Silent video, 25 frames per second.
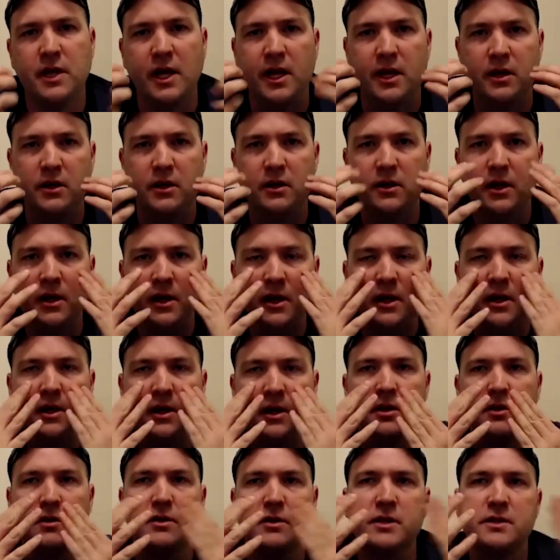And
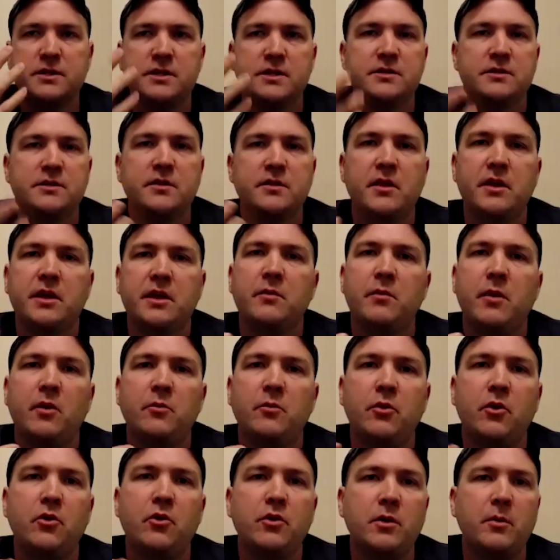this is the thing
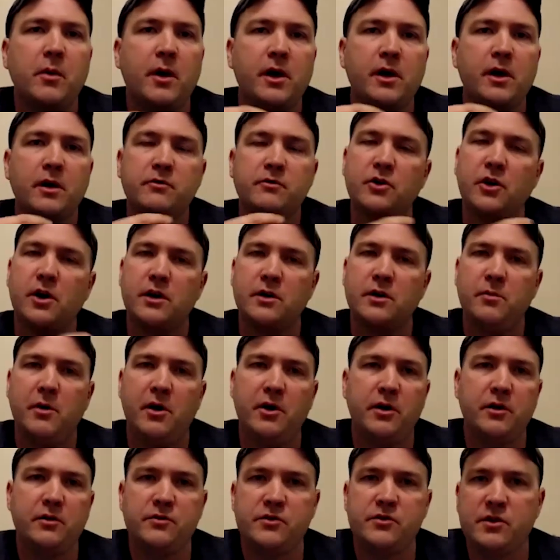about Pokemon. I've talked
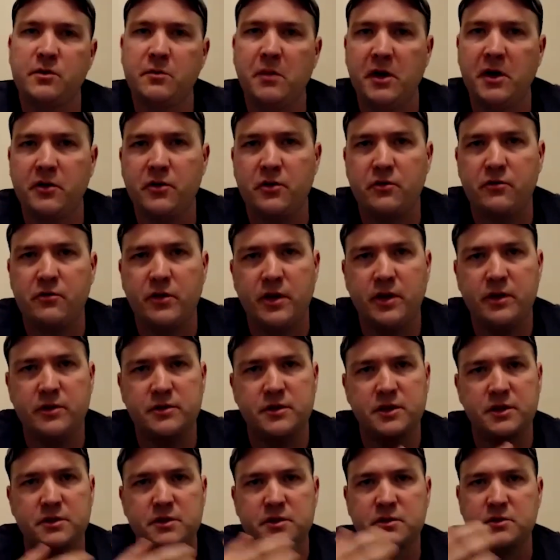about it in some of my other videos.
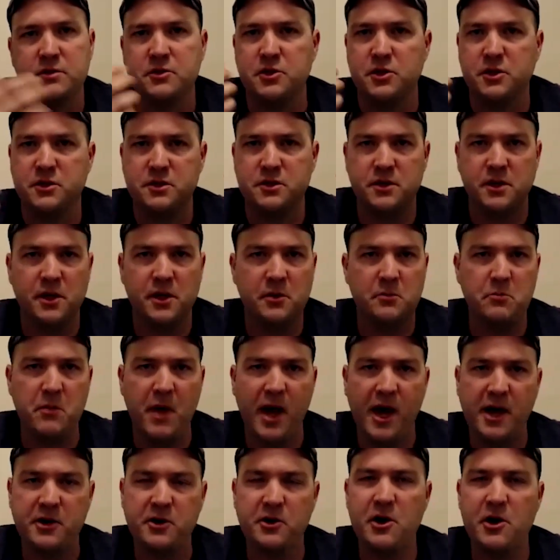It's just
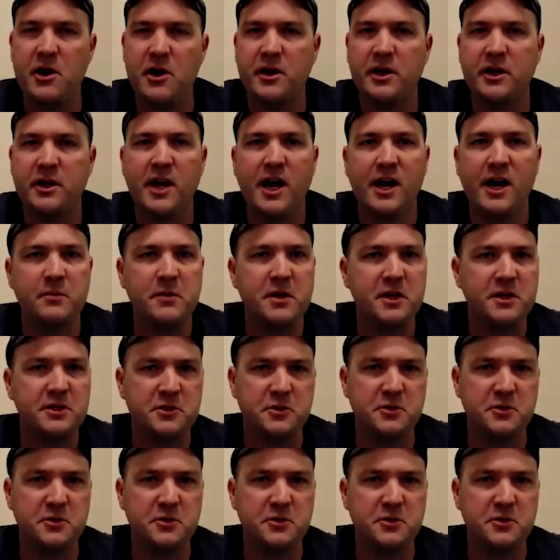macroeconomics